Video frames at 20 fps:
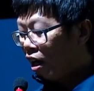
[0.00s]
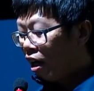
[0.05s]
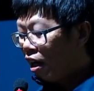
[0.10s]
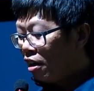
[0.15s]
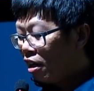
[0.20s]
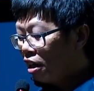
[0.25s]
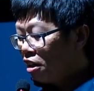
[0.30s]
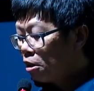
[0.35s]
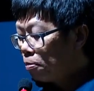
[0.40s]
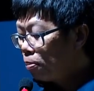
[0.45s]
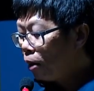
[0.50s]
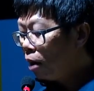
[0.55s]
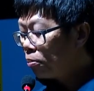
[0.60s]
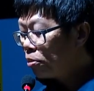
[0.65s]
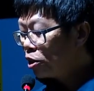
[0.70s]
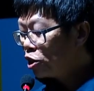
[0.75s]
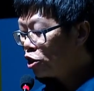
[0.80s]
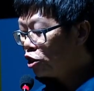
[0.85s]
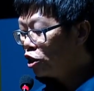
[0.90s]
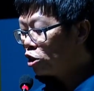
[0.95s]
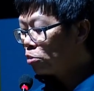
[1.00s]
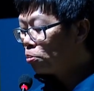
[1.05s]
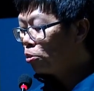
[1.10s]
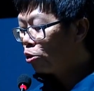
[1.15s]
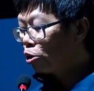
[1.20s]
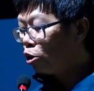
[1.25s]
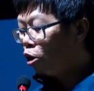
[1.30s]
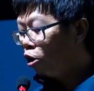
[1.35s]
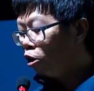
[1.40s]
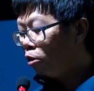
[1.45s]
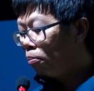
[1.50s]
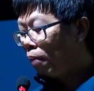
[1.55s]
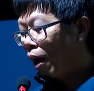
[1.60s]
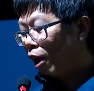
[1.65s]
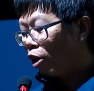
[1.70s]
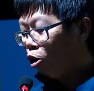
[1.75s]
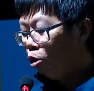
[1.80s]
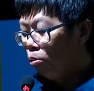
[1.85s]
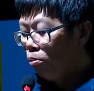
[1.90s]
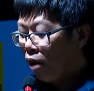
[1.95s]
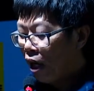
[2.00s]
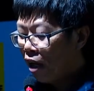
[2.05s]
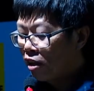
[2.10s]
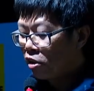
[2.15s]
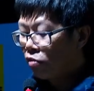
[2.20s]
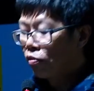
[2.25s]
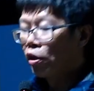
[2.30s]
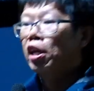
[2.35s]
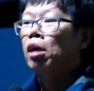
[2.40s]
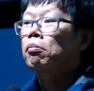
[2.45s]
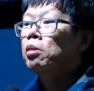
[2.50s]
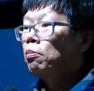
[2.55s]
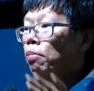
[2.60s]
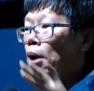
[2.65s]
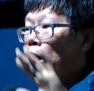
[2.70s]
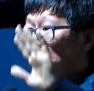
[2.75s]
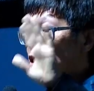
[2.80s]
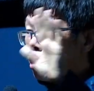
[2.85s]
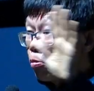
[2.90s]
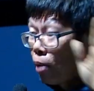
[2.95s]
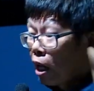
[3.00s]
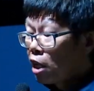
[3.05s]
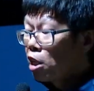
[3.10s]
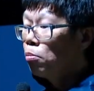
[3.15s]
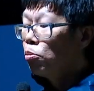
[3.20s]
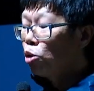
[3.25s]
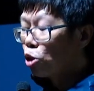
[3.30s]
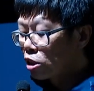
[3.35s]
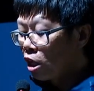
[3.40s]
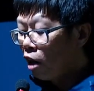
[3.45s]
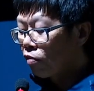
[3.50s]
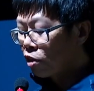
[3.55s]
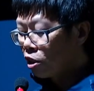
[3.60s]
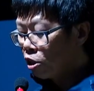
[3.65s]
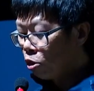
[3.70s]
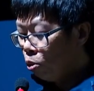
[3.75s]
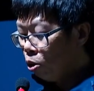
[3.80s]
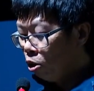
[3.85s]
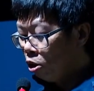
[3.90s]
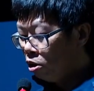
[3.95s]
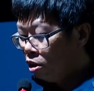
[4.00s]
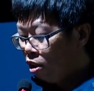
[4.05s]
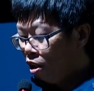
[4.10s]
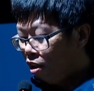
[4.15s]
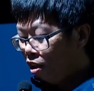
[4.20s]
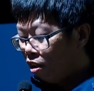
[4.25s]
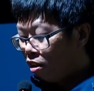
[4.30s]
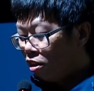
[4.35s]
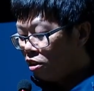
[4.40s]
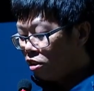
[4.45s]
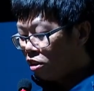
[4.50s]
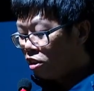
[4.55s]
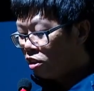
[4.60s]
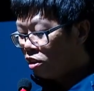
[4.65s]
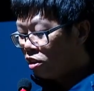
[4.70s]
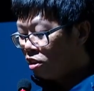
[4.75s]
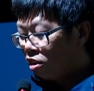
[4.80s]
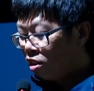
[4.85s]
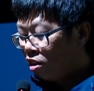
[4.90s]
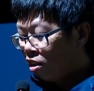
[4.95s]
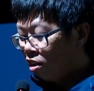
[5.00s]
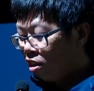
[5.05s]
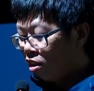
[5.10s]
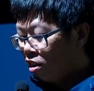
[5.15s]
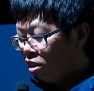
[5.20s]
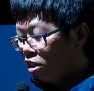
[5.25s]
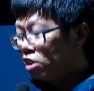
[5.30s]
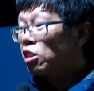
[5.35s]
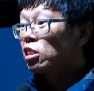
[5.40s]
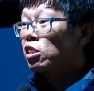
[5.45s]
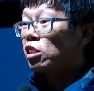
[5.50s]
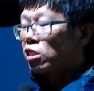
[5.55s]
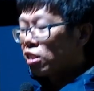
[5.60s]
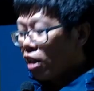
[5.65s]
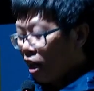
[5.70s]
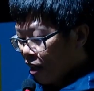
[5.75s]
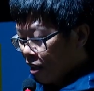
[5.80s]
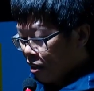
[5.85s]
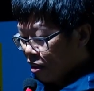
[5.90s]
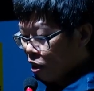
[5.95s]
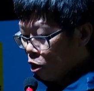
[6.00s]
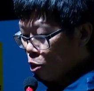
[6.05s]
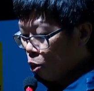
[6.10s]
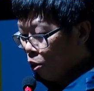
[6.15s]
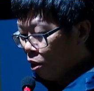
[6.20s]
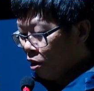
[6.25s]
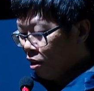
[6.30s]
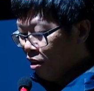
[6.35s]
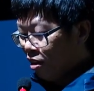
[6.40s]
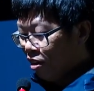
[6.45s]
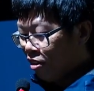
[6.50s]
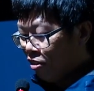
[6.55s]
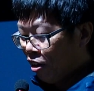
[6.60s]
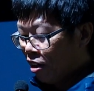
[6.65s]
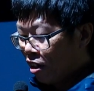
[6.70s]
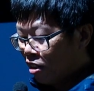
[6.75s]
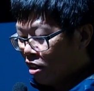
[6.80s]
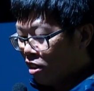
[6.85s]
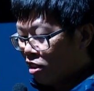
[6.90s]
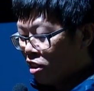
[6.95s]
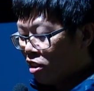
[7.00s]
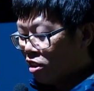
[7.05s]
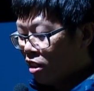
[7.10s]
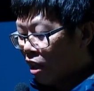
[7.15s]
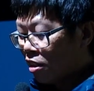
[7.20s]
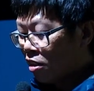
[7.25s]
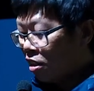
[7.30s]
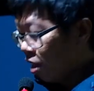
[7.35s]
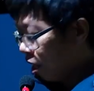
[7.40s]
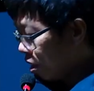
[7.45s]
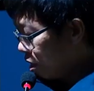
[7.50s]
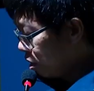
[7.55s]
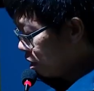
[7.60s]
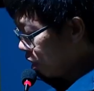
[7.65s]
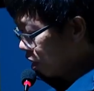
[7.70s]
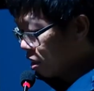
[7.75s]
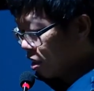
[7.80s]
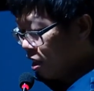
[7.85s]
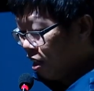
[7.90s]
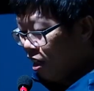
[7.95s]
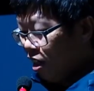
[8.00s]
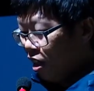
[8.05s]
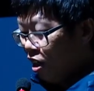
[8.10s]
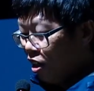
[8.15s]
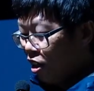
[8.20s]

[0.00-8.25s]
And then he published this book called My Homeland in Vietnam. He published many books after the war. This is a slight detour, right? This is 1996.